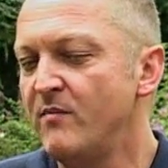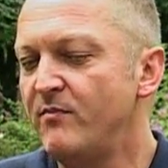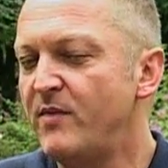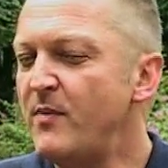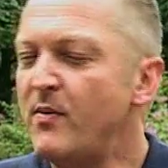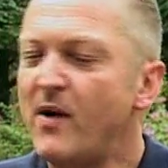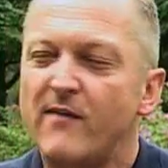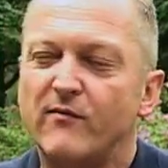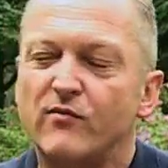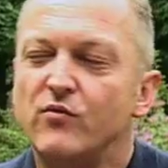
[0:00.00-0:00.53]

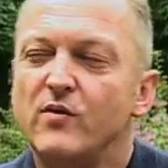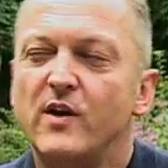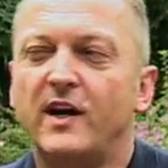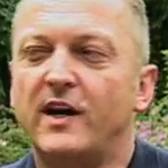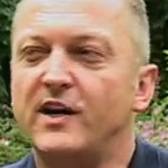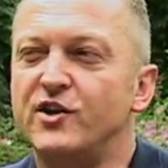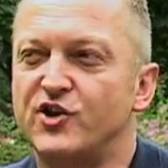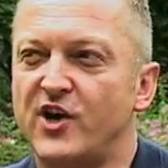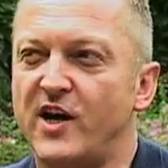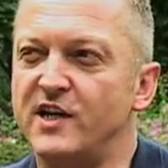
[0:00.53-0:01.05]
People haven't
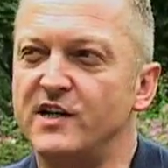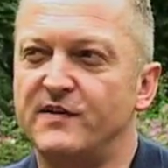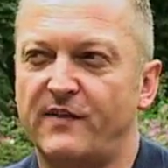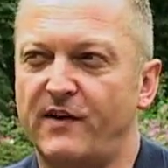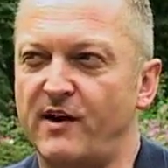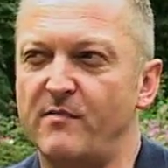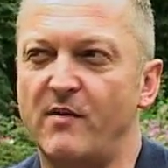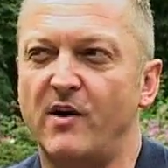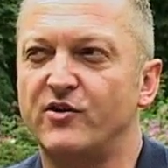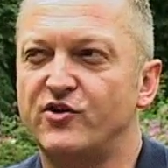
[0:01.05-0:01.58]
really changed
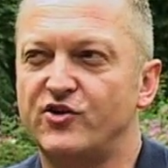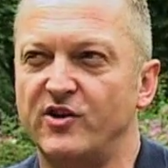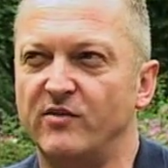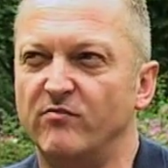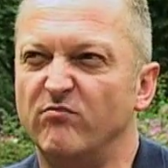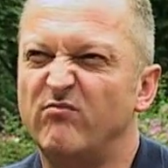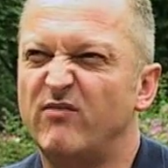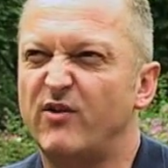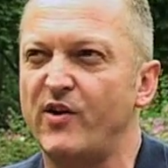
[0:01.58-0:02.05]
very much in